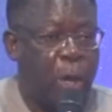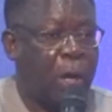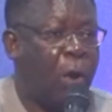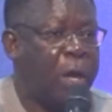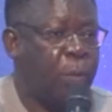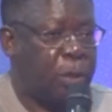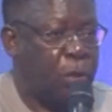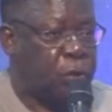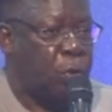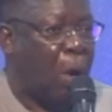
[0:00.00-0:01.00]
We are going with
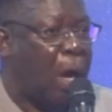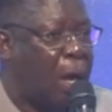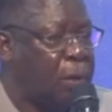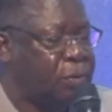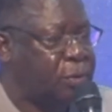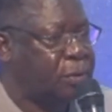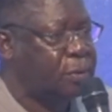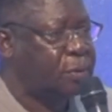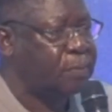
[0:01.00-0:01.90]
you to your house.